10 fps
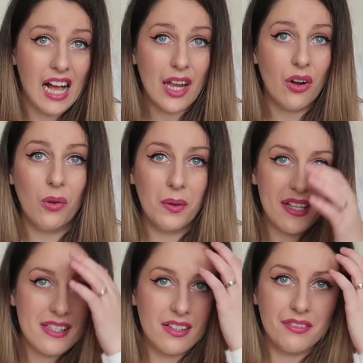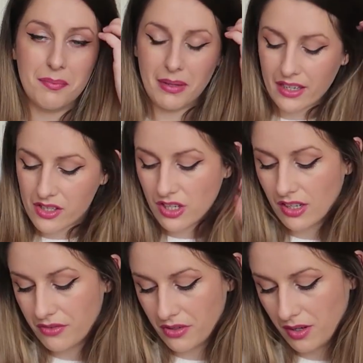I always love the
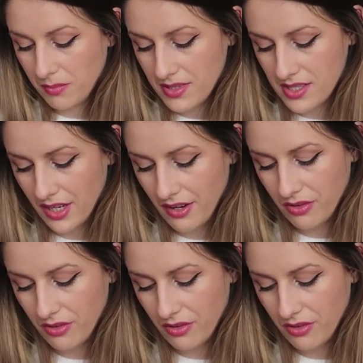packaging from Zara